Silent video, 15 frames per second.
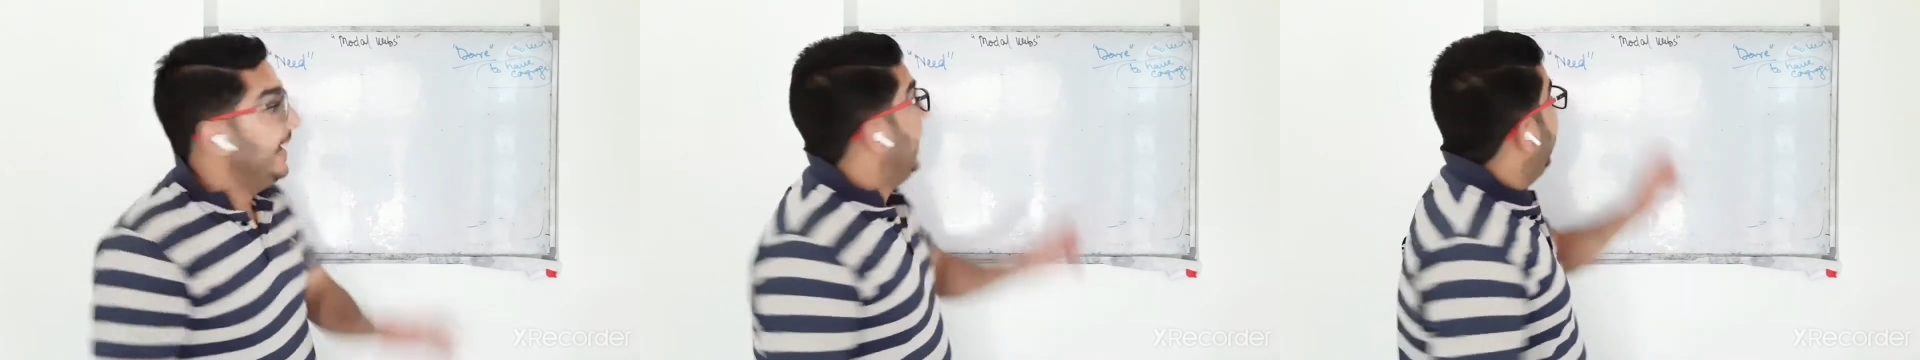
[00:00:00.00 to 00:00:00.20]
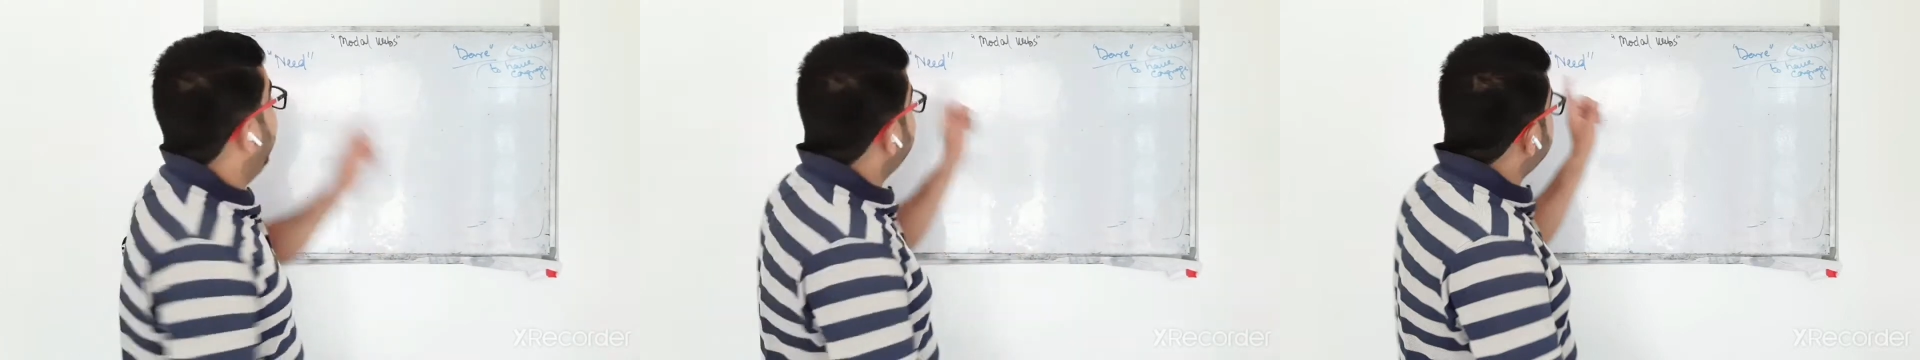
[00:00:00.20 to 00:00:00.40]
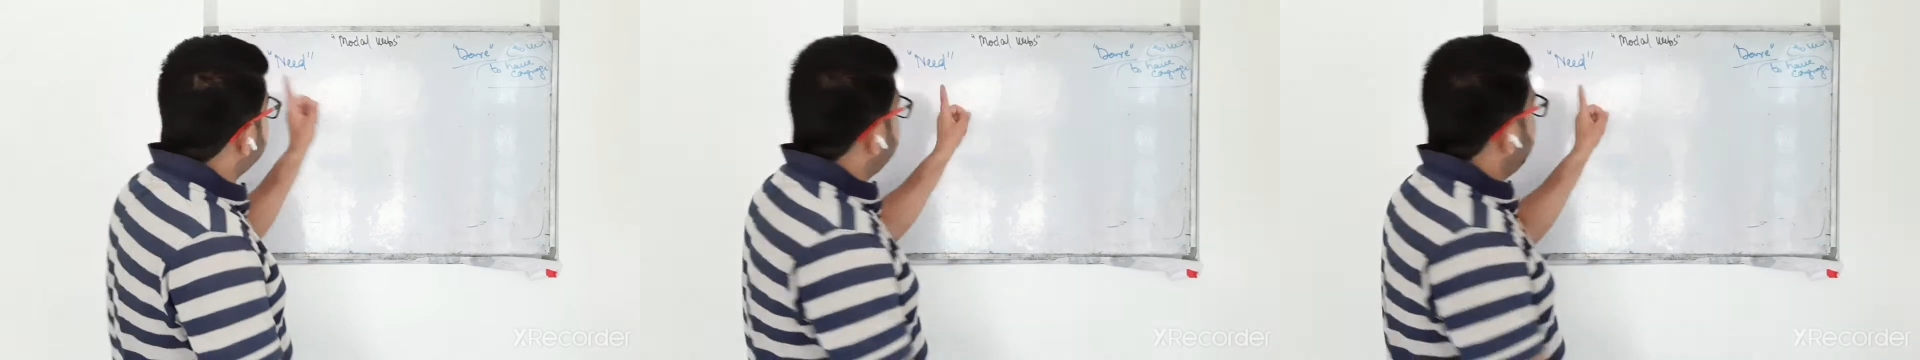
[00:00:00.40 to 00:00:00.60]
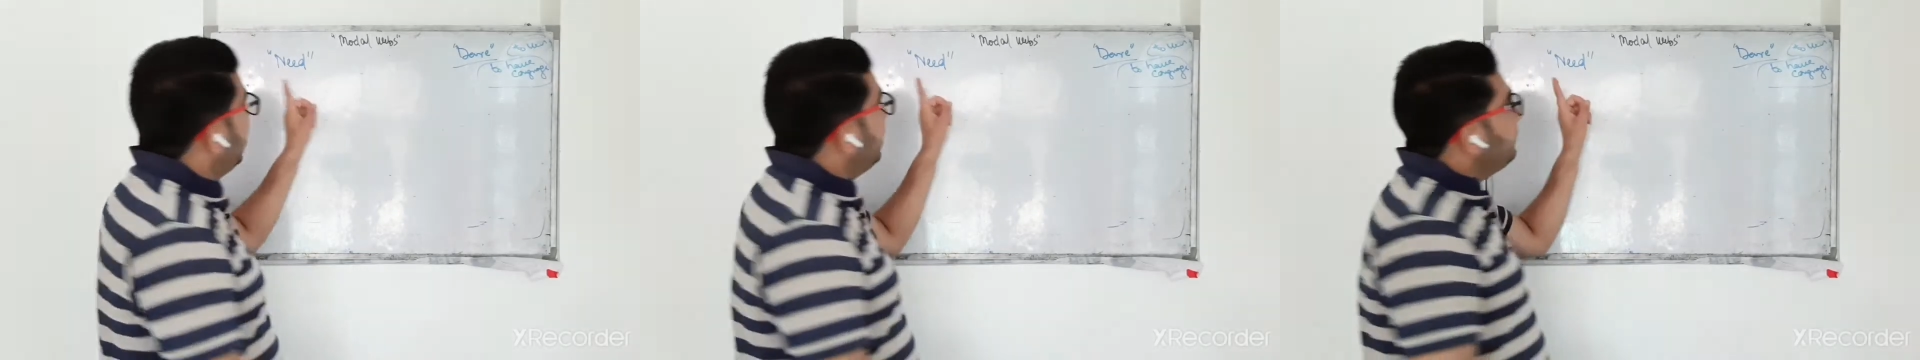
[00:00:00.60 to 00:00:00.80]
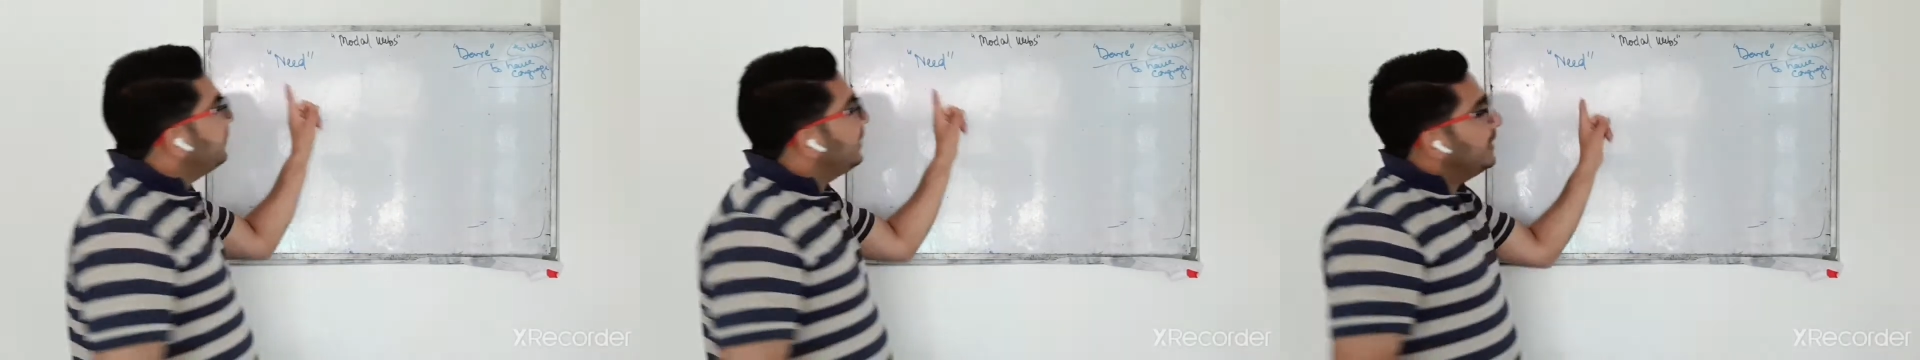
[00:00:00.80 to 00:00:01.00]
And
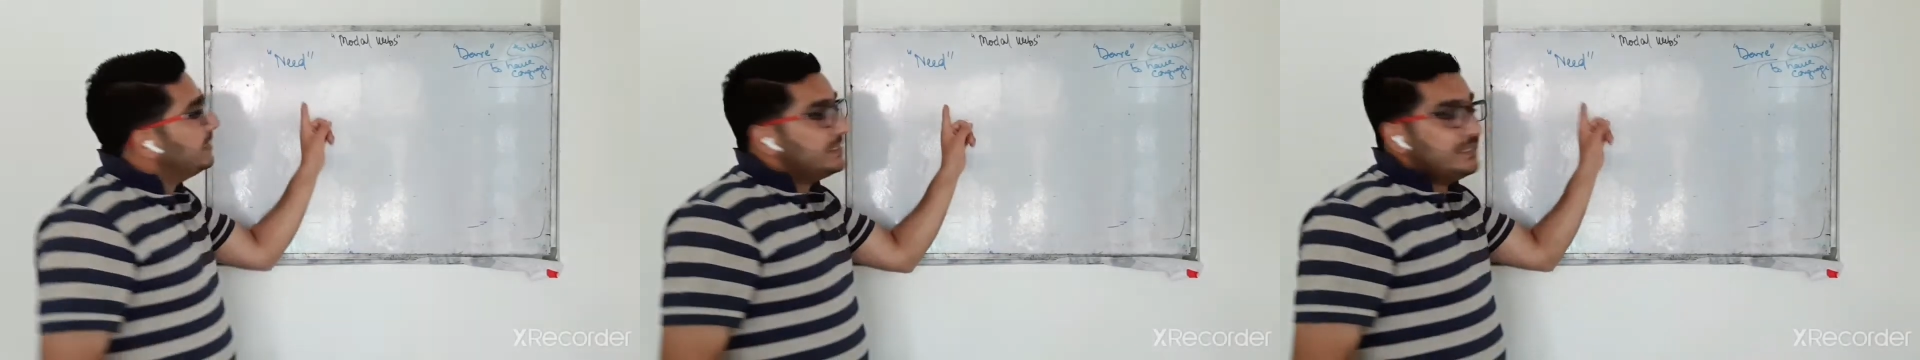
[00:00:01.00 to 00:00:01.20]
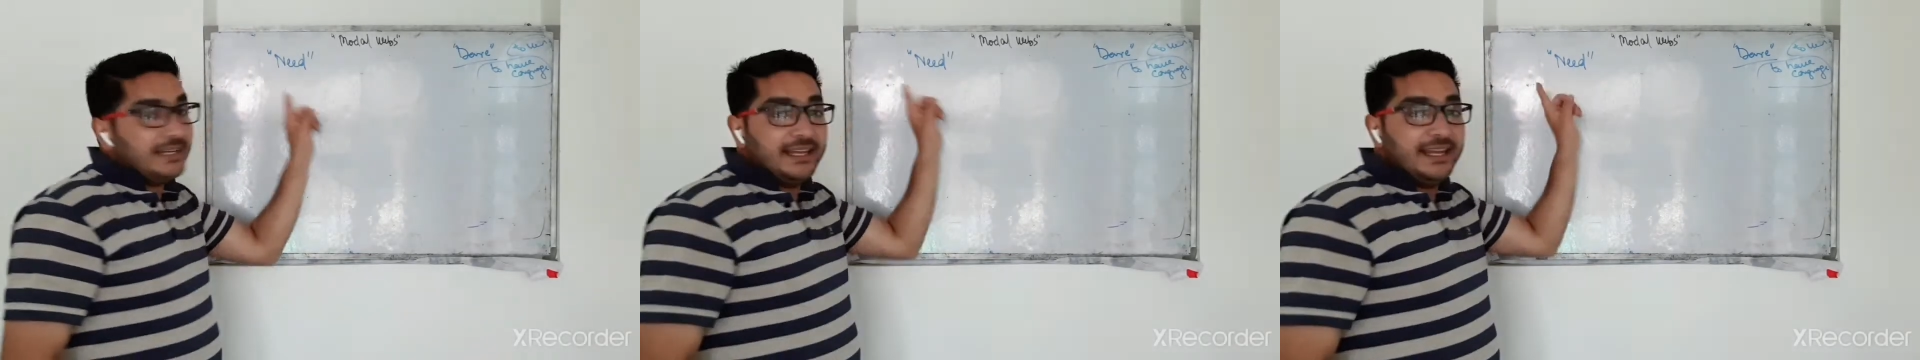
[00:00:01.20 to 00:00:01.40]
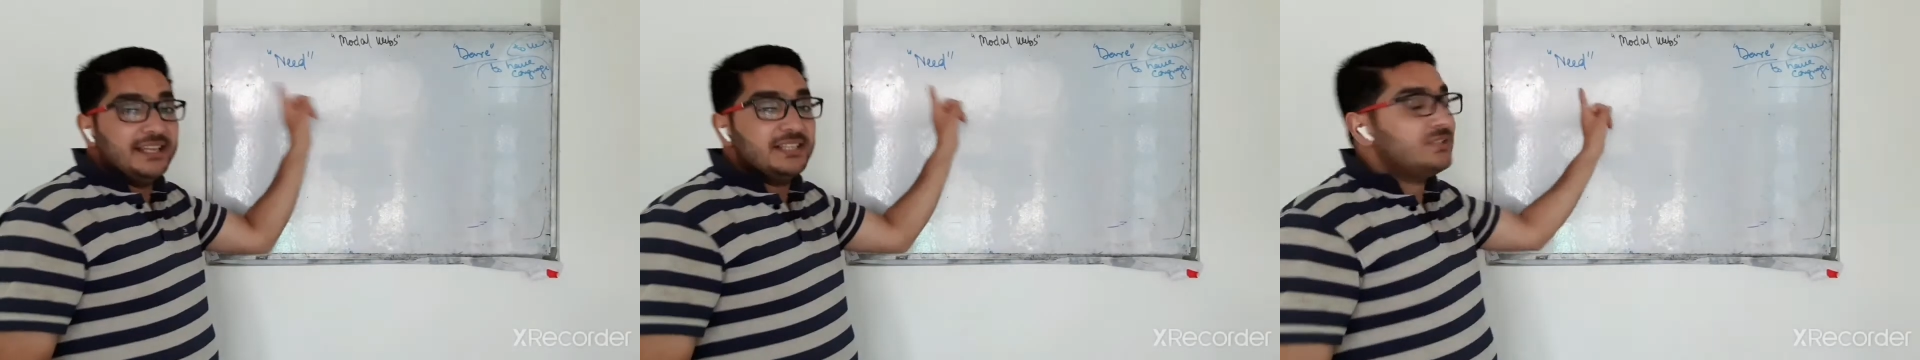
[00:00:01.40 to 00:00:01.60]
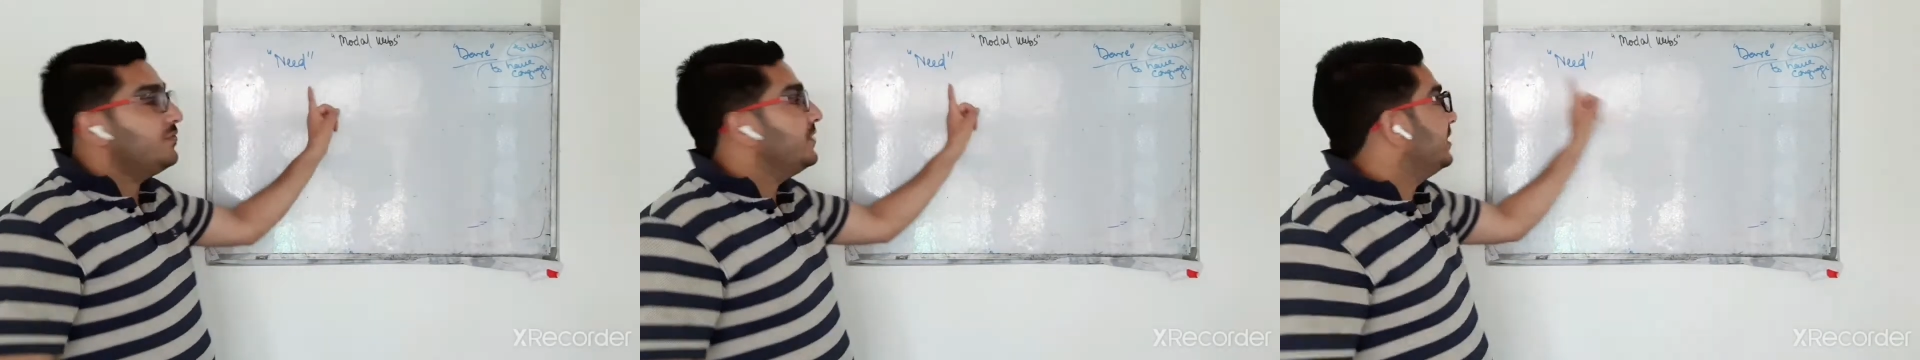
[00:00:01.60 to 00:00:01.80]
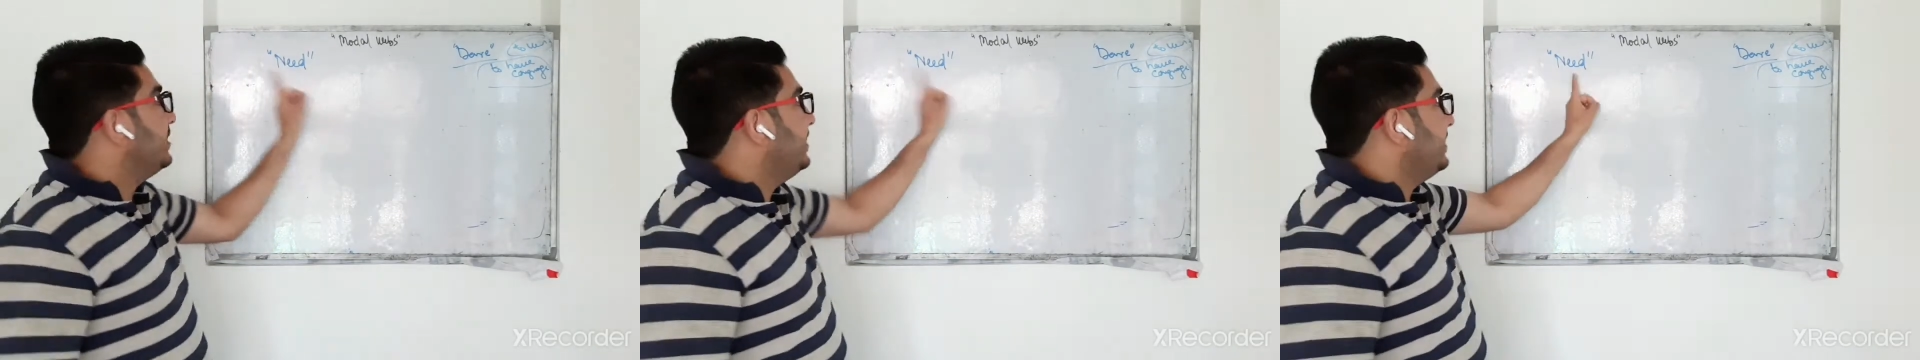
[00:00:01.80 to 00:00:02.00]
same is the case
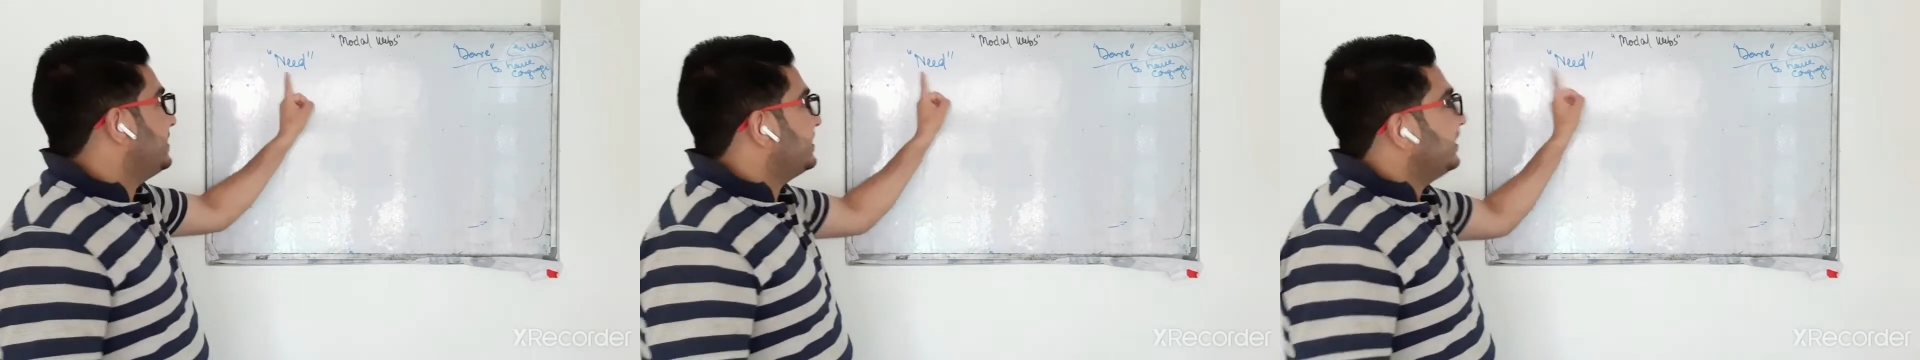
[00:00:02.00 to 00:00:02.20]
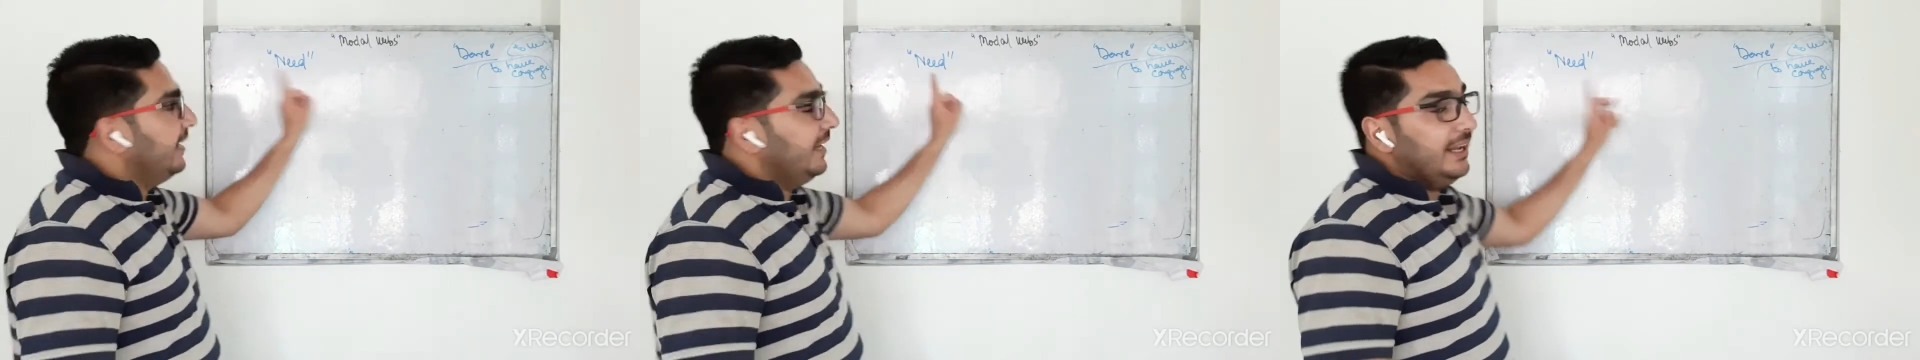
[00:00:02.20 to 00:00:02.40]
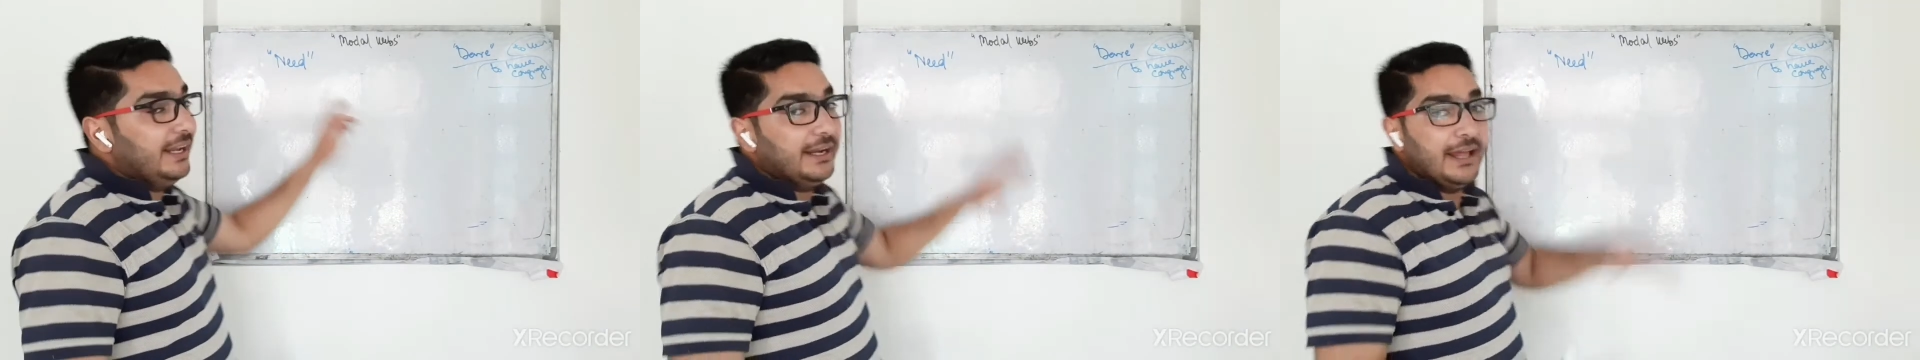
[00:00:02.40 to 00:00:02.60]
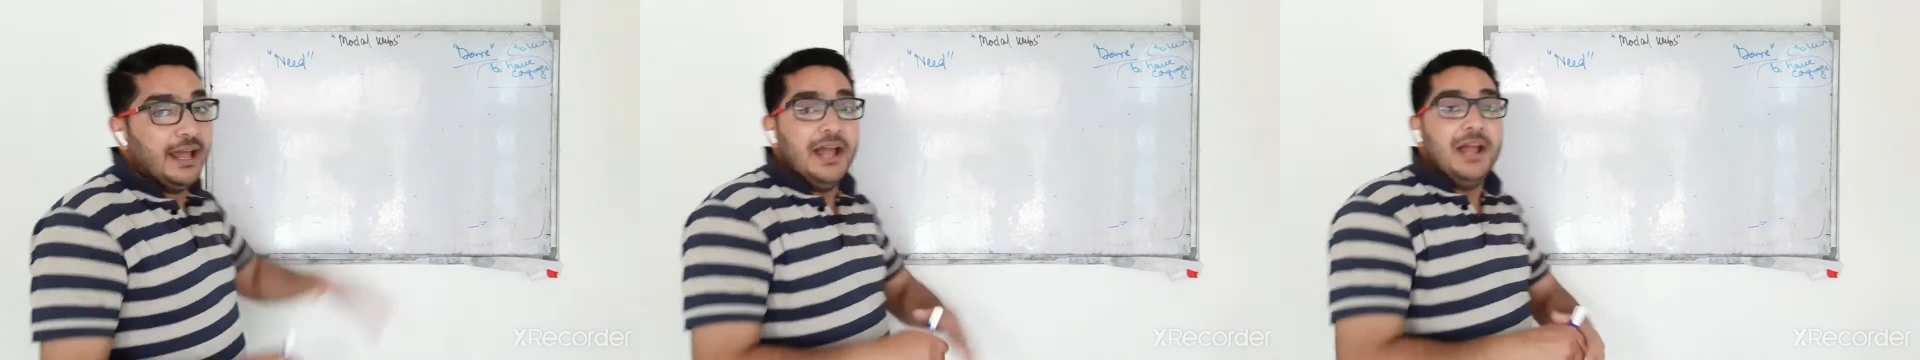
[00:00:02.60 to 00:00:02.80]
with this need.